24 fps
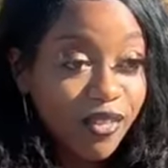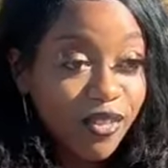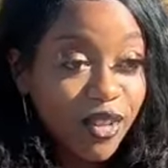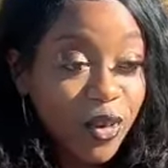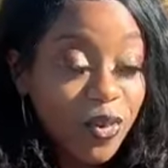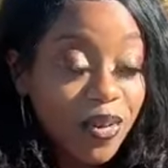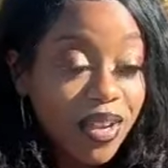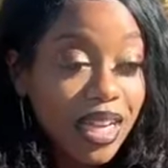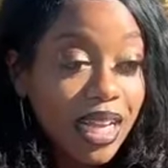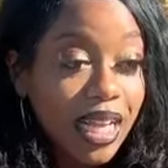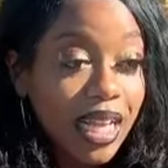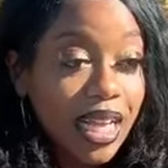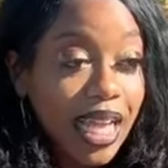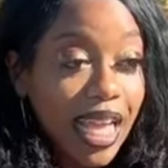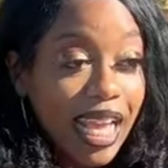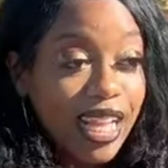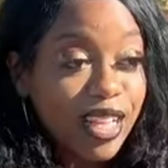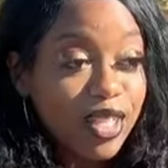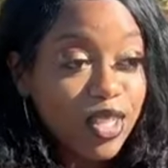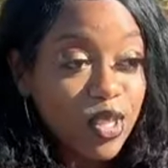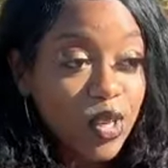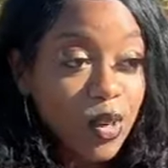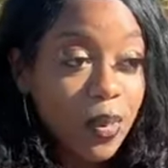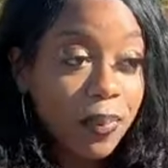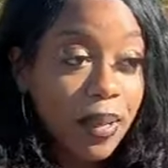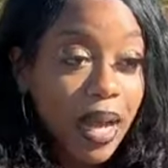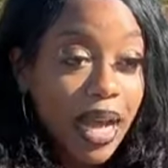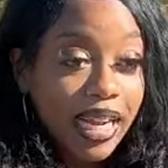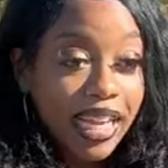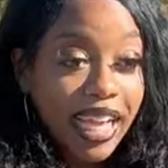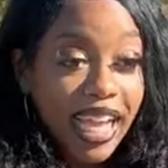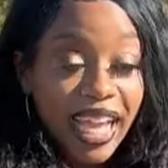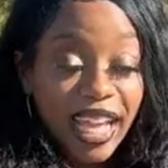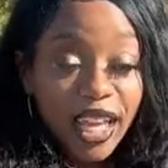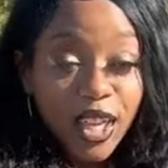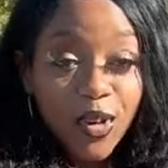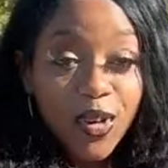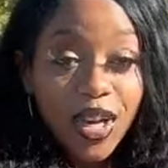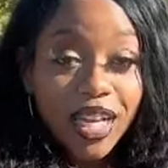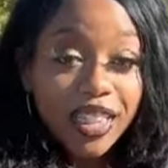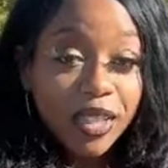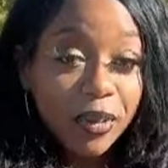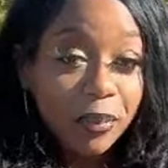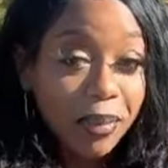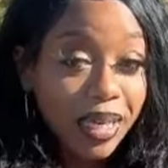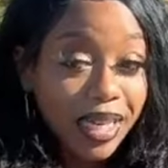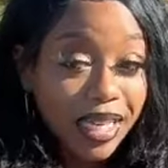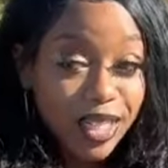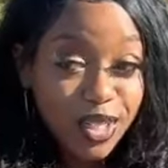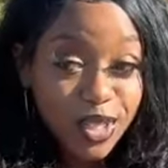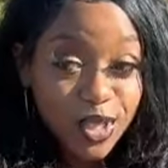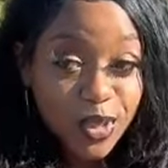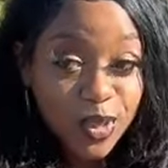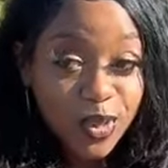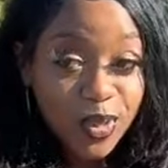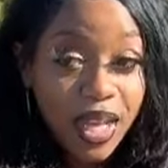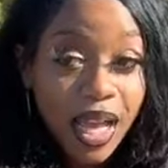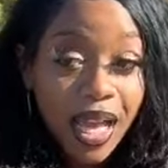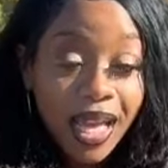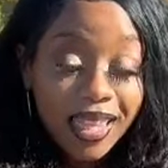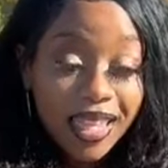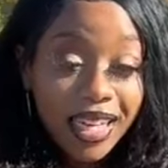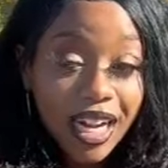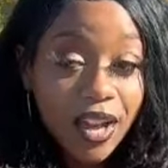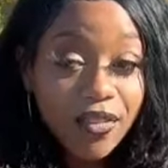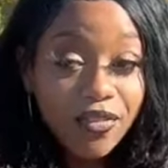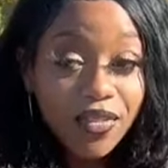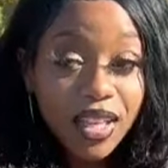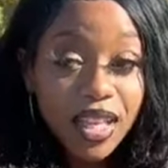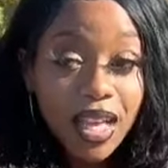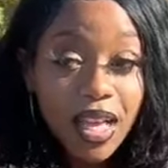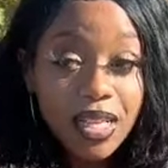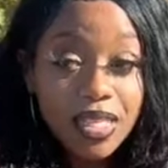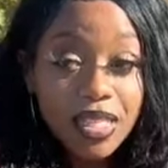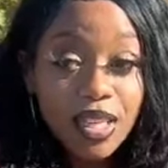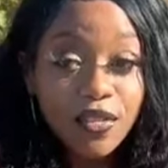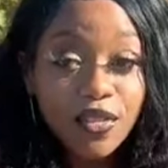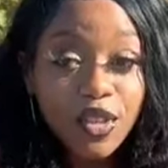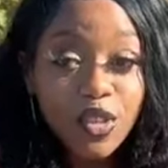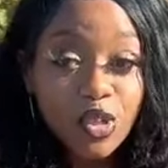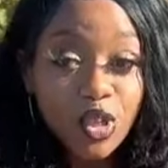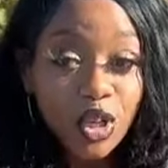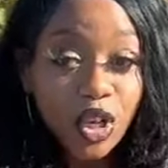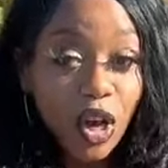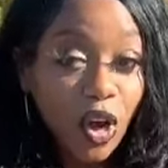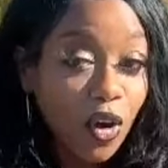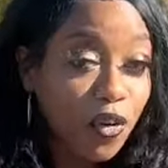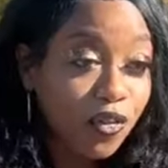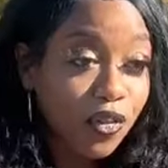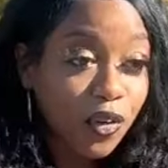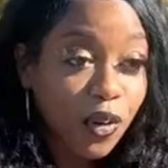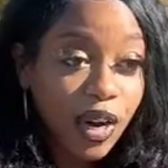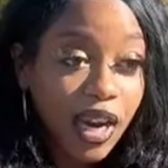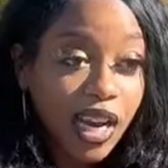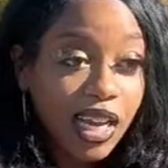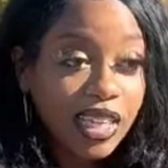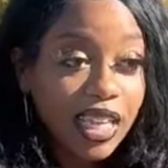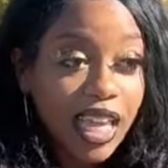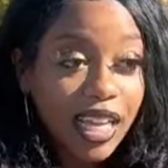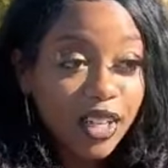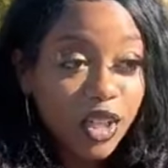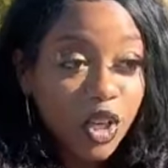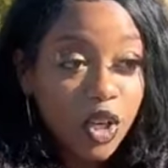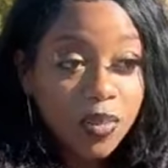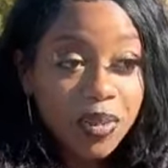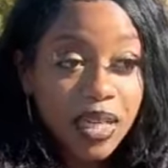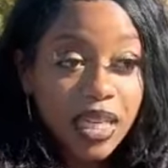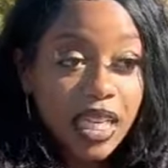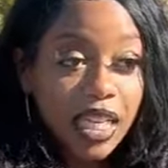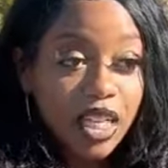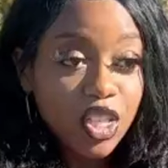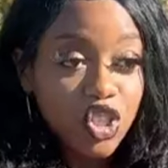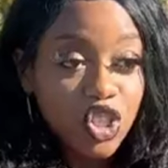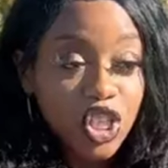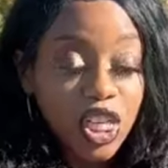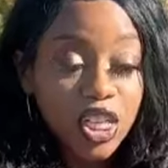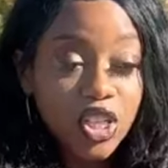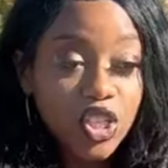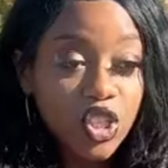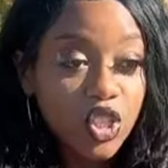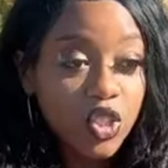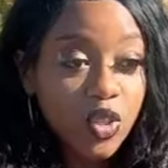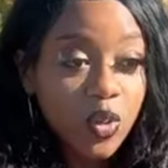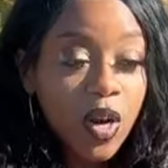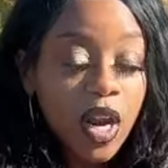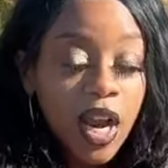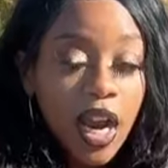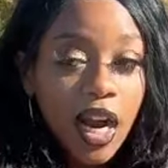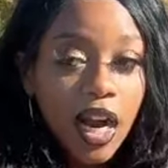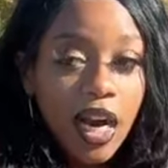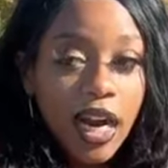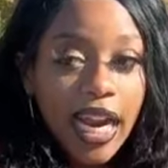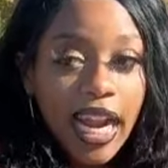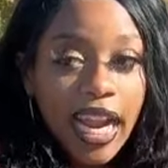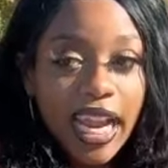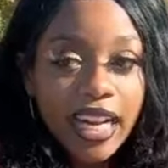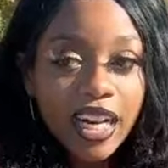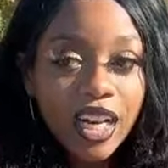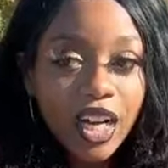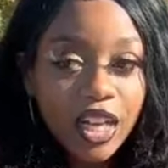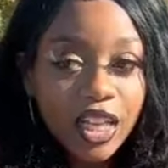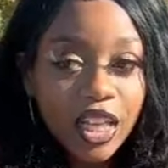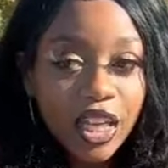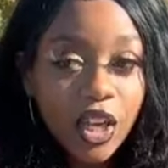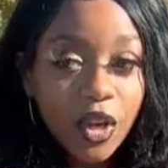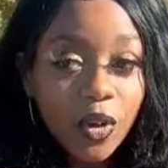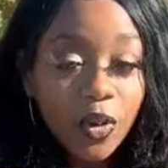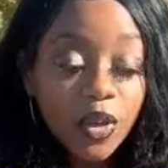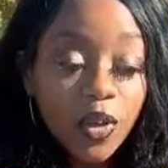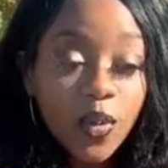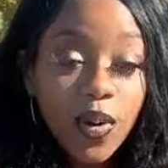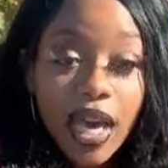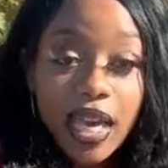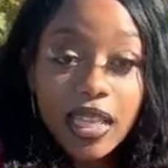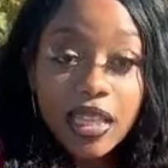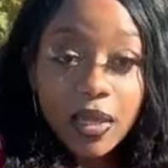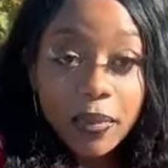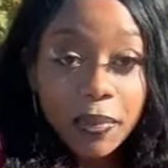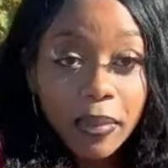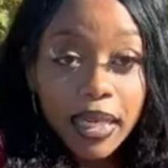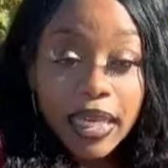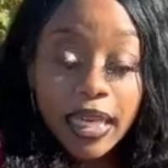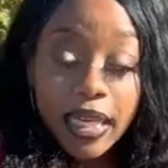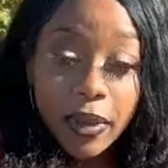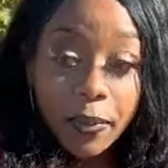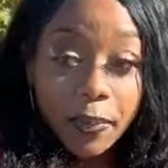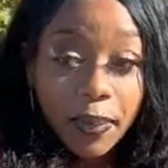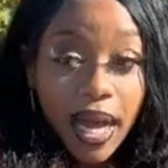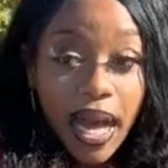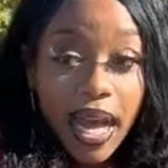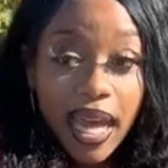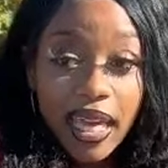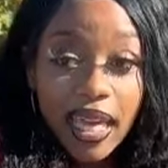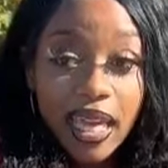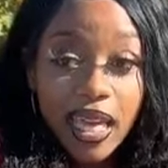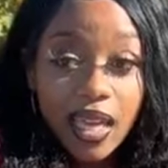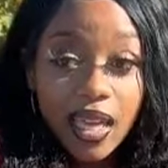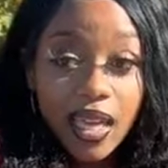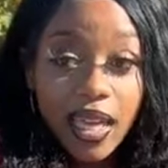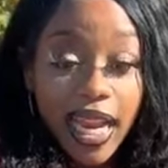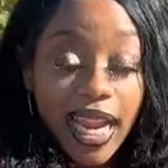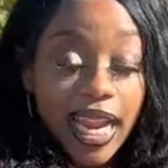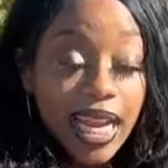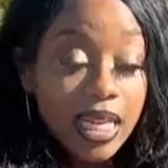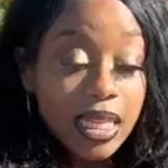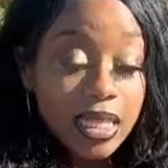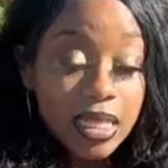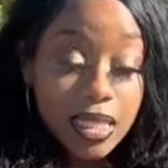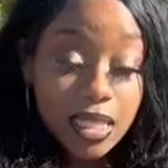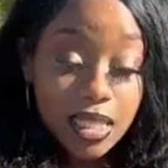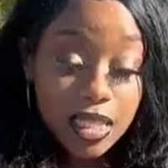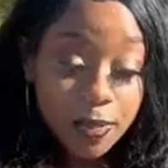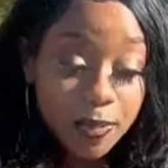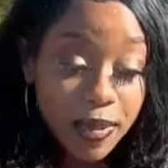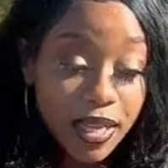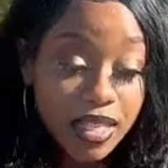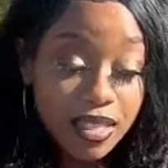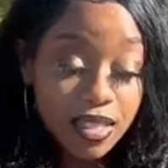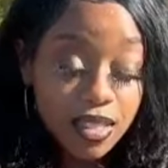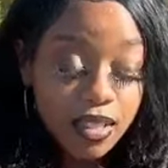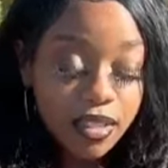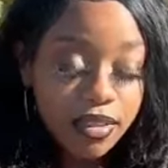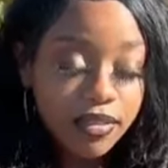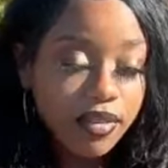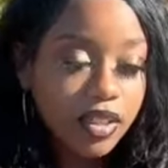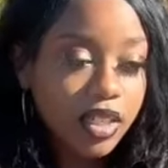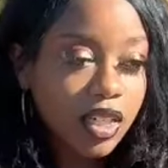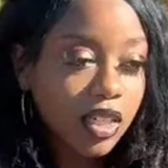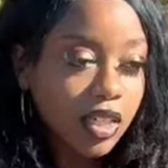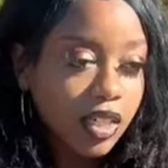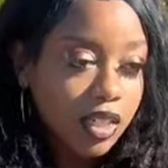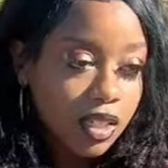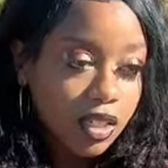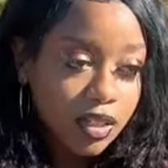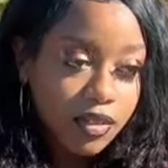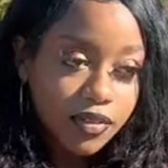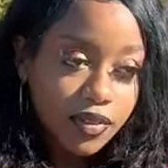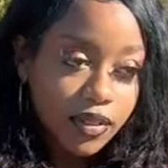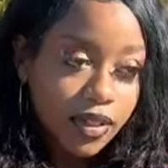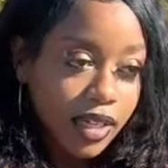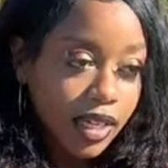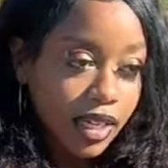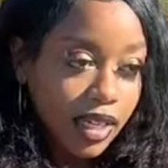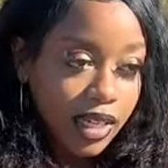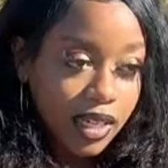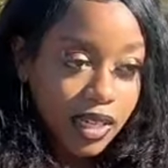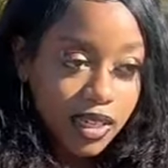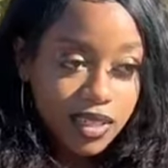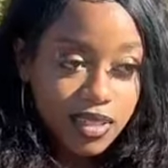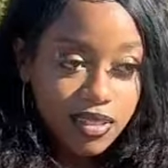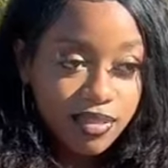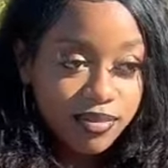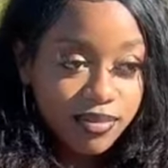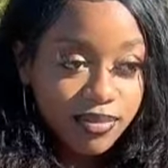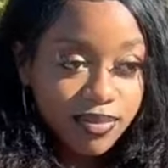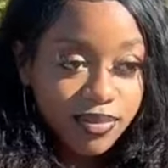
If you want to enhance your body and you got the money to, then I feel as if you should go for it. Like nobody can judge you or hate on you. You had the money to buy it and it's expensive, girl, go for it.